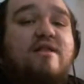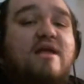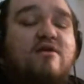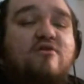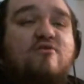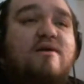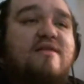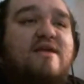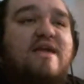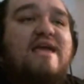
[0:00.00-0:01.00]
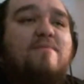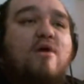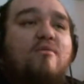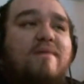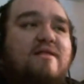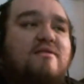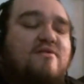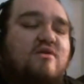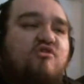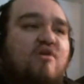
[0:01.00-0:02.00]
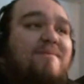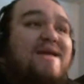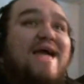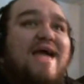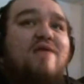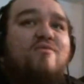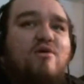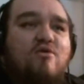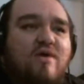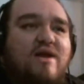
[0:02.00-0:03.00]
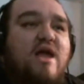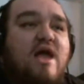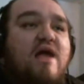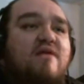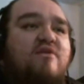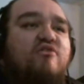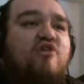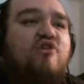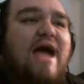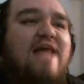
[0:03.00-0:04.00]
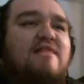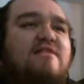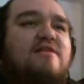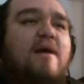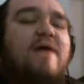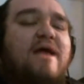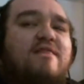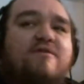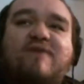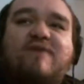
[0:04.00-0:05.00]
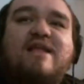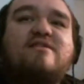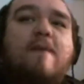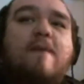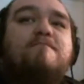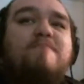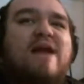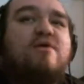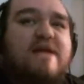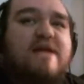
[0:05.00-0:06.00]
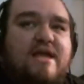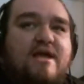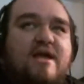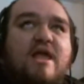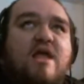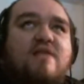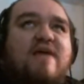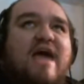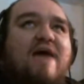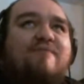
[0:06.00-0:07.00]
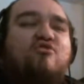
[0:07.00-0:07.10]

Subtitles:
here's one of the key moments. Jumping ahead real quick, this show had the freaking temerity to have